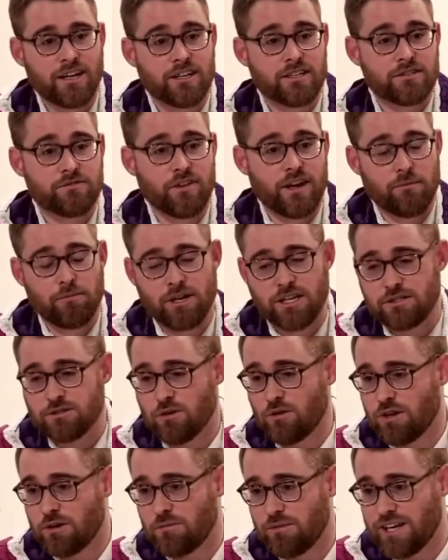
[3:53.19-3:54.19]
His family
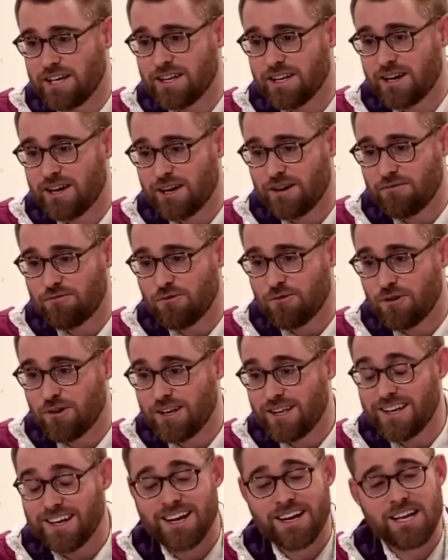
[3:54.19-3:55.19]
told him we cannot afford
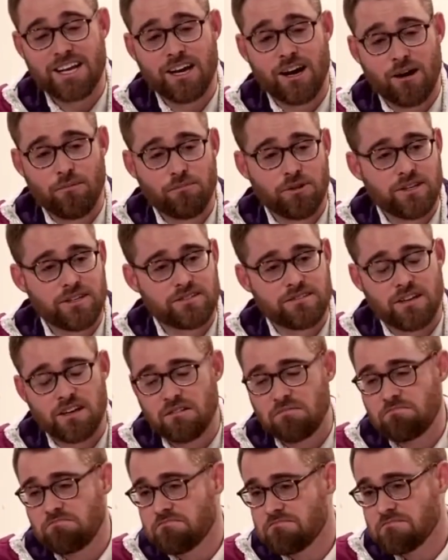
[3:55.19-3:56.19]
it, and he humbly
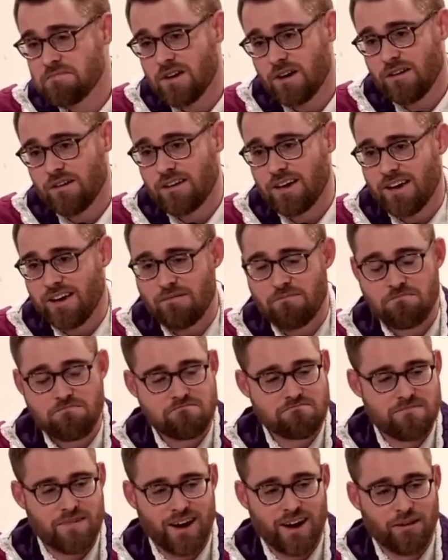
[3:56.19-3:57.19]
said, Okay,
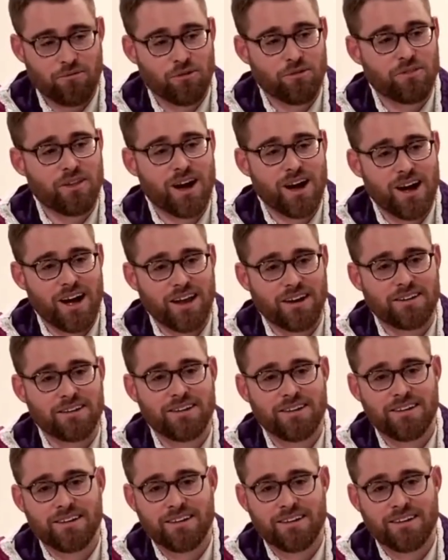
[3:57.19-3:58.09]
I will not